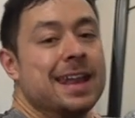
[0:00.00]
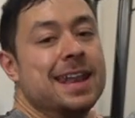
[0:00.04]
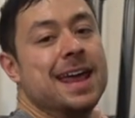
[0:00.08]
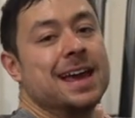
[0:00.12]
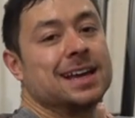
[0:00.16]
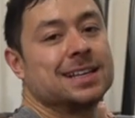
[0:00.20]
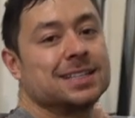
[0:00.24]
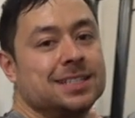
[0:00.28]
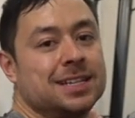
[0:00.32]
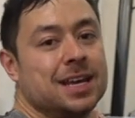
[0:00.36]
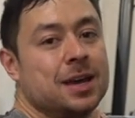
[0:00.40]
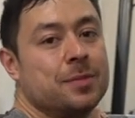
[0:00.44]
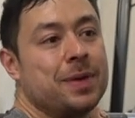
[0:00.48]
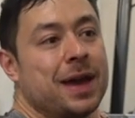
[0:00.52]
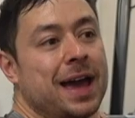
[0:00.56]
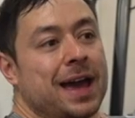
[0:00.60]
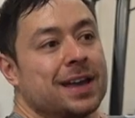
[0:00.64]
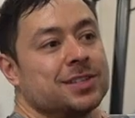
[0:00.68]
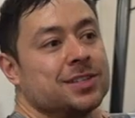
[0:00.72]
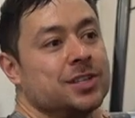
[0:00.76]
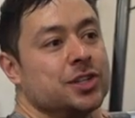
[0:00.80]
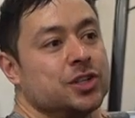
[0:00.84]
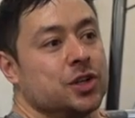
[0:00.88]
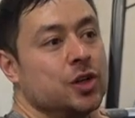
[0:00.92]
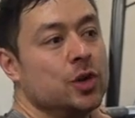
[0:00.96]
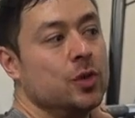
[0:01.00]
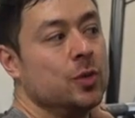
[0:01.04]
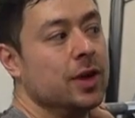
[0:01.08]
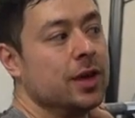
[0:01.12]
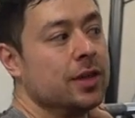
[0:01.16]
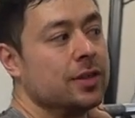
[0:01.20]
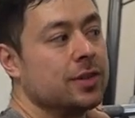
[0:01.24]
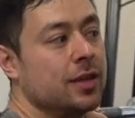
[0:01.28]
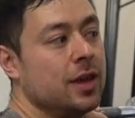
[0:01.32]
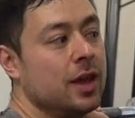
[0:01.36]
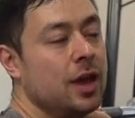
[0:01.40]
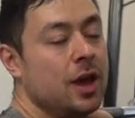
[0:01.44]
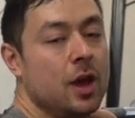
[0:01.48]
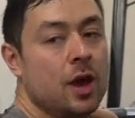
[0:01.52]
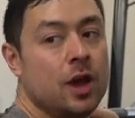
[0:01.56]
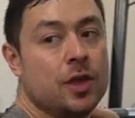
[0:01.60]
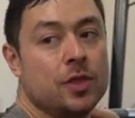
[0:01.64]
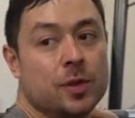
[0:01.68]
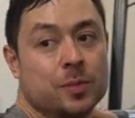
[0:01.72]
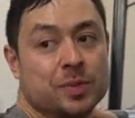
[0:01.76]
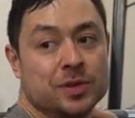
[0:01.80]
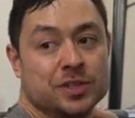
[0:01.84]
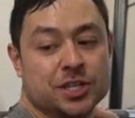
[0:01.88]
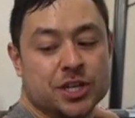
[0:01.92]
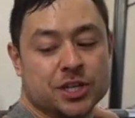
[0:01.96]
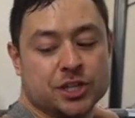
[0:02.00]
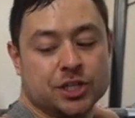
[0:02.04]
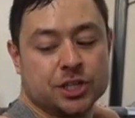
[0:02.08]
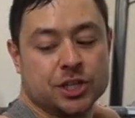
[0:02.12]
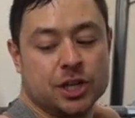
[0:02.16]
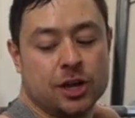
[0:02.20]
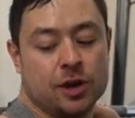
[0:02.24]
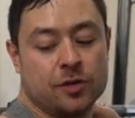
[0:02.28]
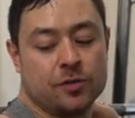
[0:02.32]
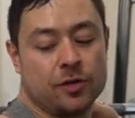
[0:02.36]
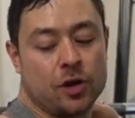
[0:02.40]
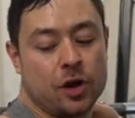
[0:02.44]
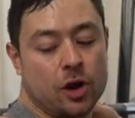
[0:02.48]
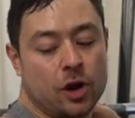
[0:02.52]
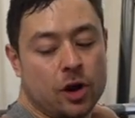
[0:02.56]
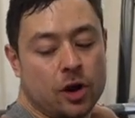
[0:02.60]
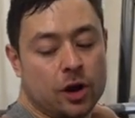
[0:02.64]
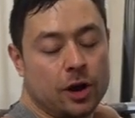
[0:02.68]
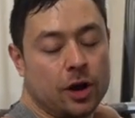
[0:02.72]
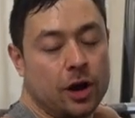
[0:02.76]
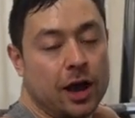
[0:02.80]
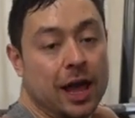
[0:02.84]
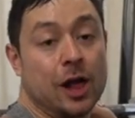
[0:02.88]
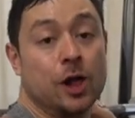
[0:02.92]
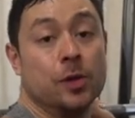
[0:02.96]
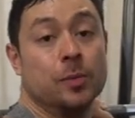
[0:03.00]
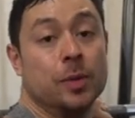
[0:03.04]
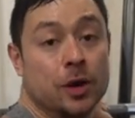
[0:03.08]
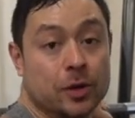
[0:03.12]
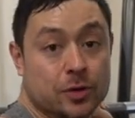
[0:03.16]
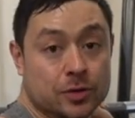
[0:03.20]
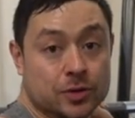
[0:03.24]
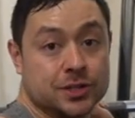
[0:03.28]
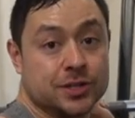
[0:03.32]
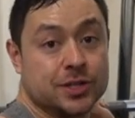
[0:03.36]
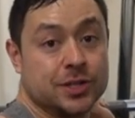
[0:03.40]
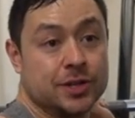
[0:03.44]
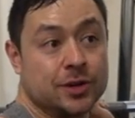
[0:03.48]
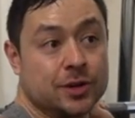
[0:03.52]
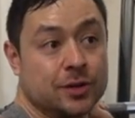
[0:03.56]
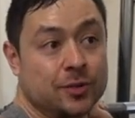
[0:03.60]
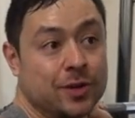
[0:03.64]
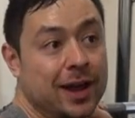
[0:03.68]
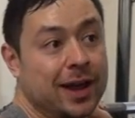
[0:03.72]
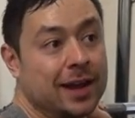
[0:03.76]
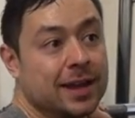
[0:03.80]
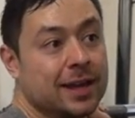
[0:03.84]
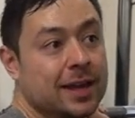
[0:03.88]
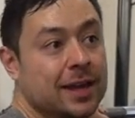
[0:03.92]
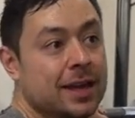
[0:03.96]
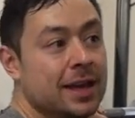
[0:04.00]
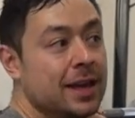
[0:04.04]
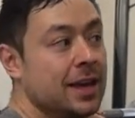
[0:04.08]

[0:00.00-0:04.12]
Next tip has to do with the position of our elbows, right?